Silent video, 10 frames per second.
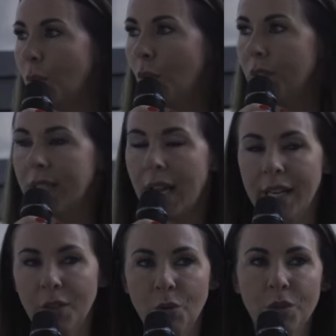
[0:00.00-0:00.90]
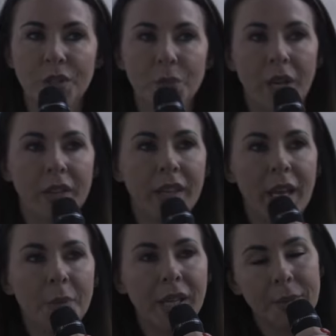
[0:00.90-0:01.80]
was diagnosed with
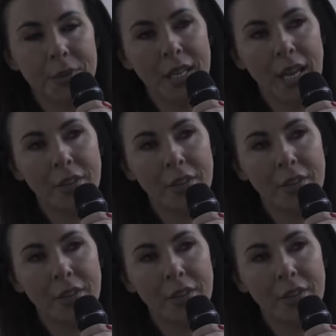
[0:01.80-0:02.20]
epilepsy